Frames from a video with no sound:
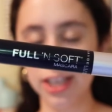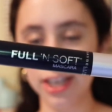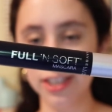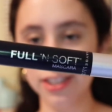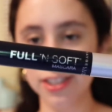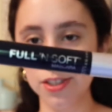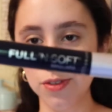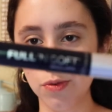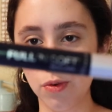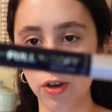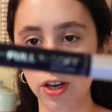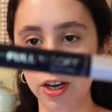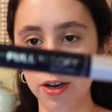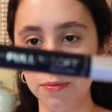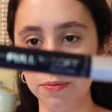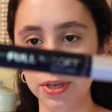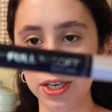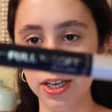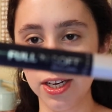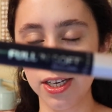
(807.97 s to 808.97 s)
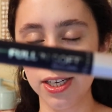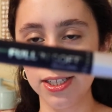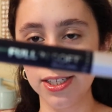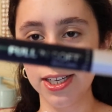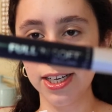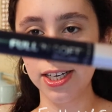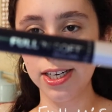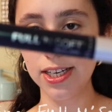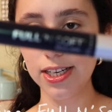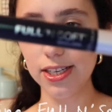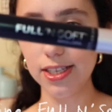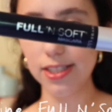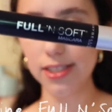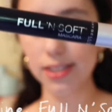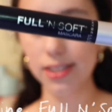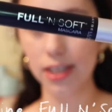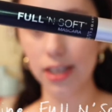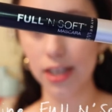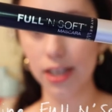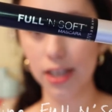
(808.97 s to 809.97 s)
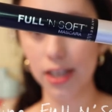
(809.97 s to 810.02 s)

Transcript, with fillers: like this one because it is